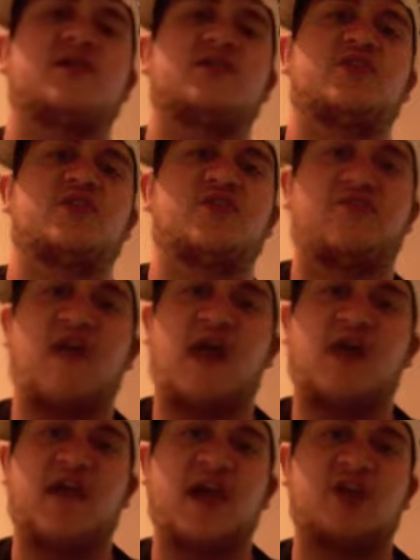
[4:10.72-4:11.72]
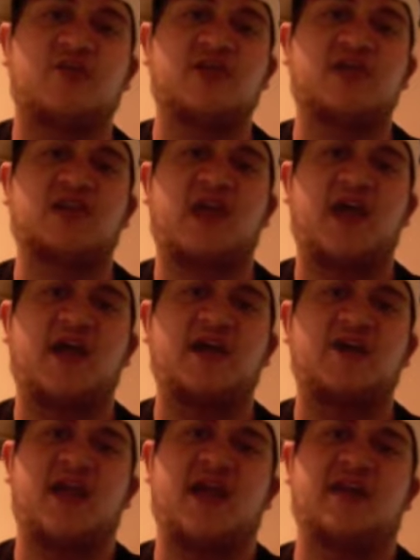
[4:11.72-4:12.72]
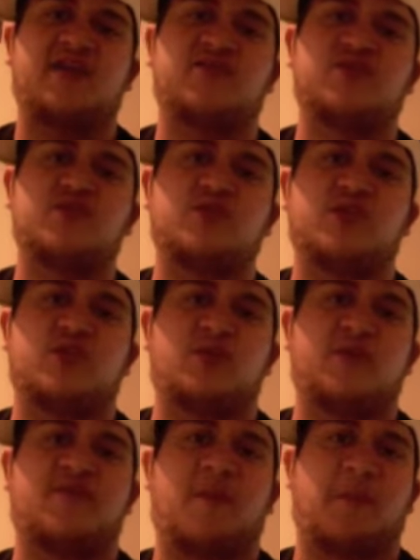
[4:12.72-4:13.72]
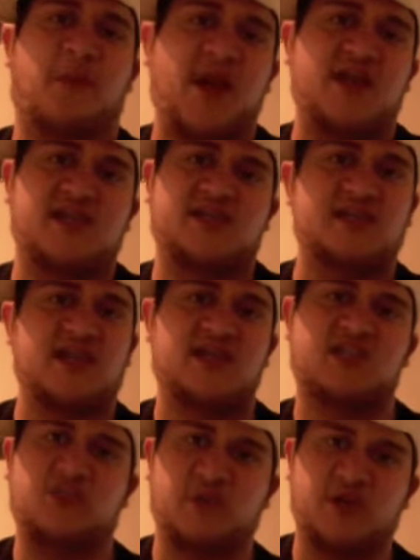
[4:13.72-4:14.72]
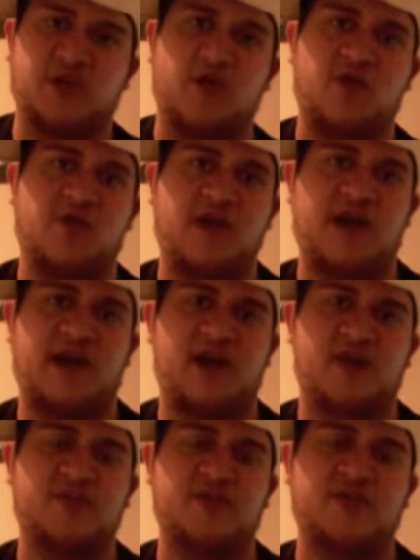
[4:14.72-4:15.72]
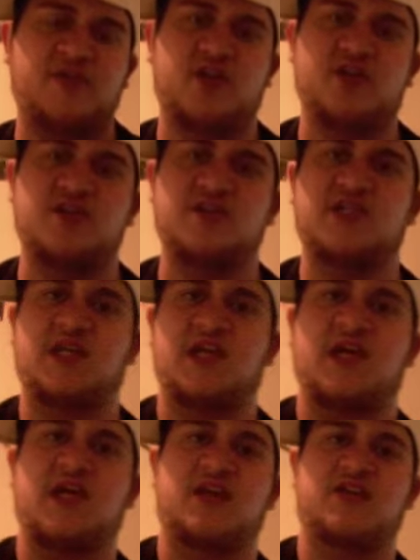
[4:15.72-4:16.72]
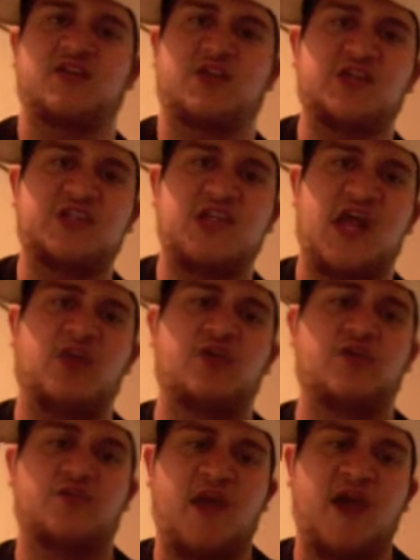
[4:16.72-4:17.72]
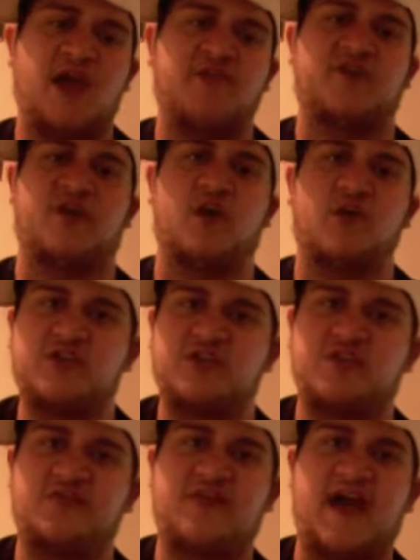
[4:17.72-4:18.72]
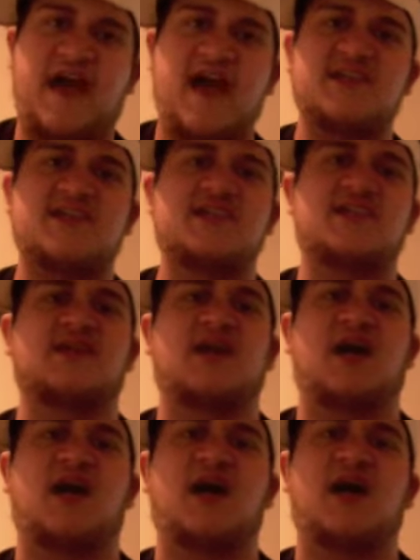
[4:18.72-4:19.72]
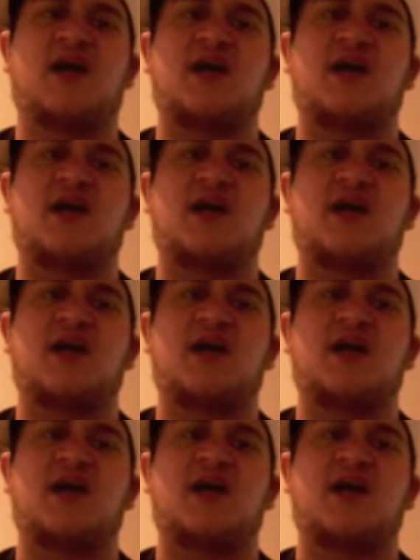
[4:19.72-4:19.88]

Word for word: You can follow that green line, and it gives you a little bit of a brake assist when you're going around hairpin turns. turns yellow to red if you're going too fast. Uh,